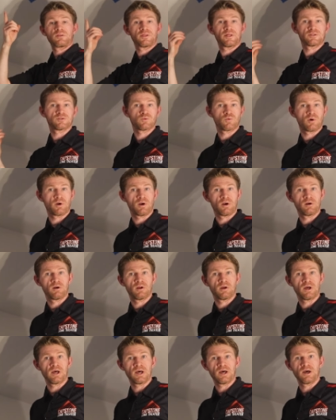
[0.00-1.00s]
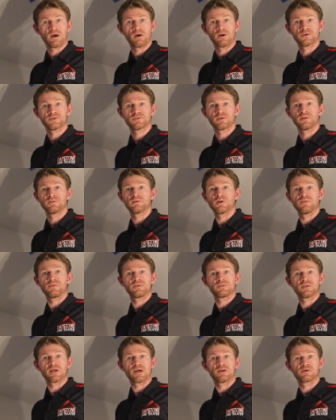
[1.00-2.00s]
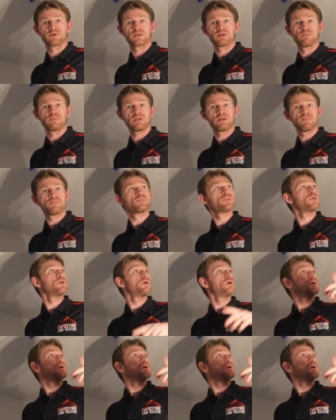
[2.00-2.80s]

that's where uh, our studs on this side are going to be.